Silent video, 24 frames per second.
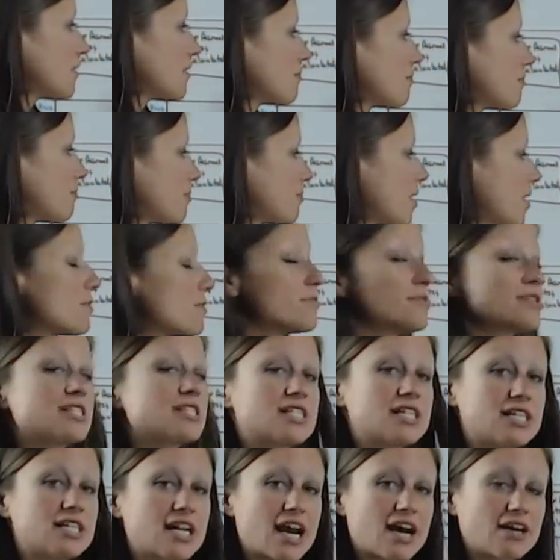
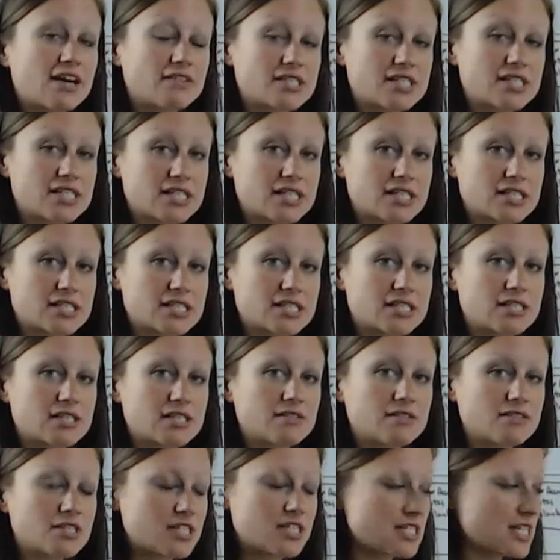post-analysis,
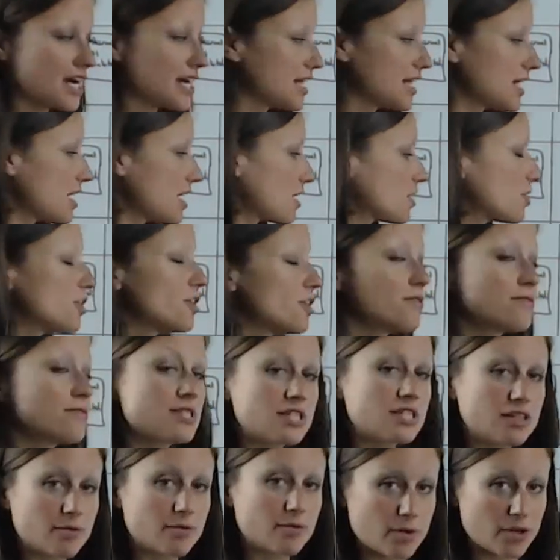deciding on
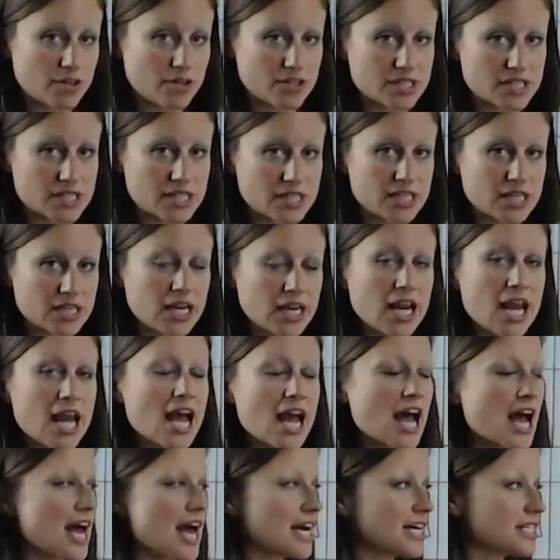closing the books
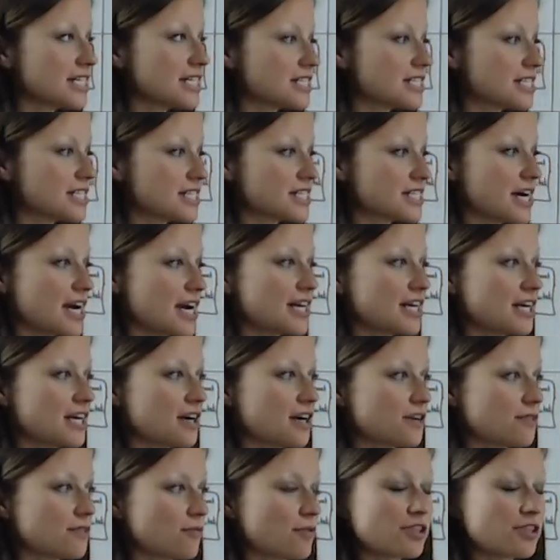and deciding
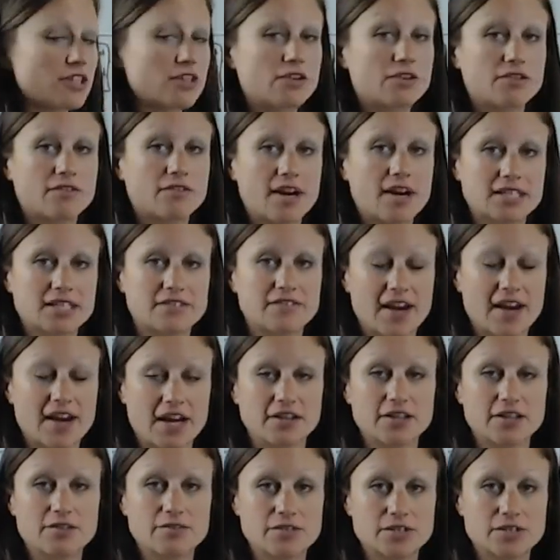on what the correct
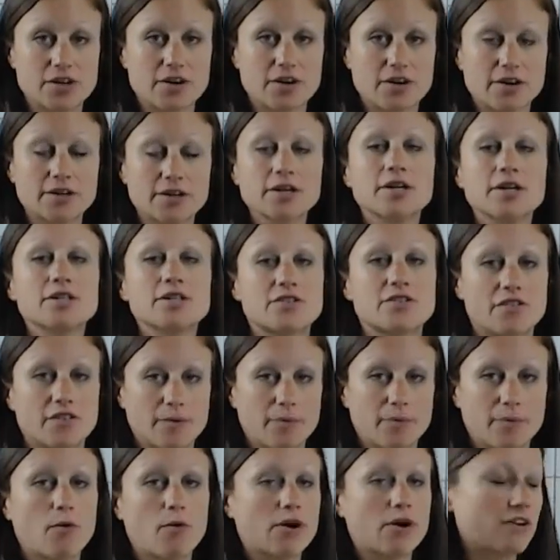values are to
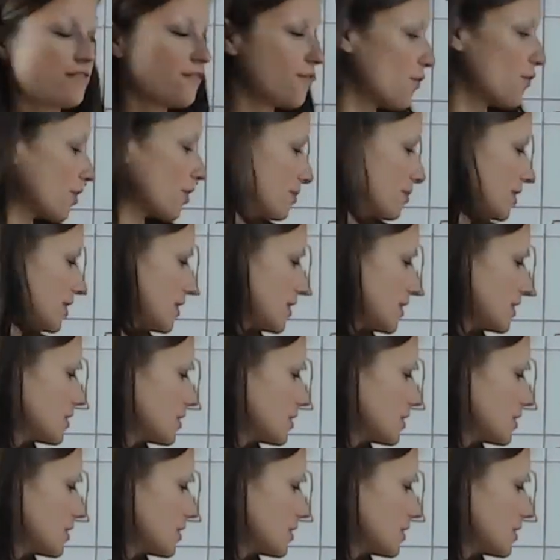report forward.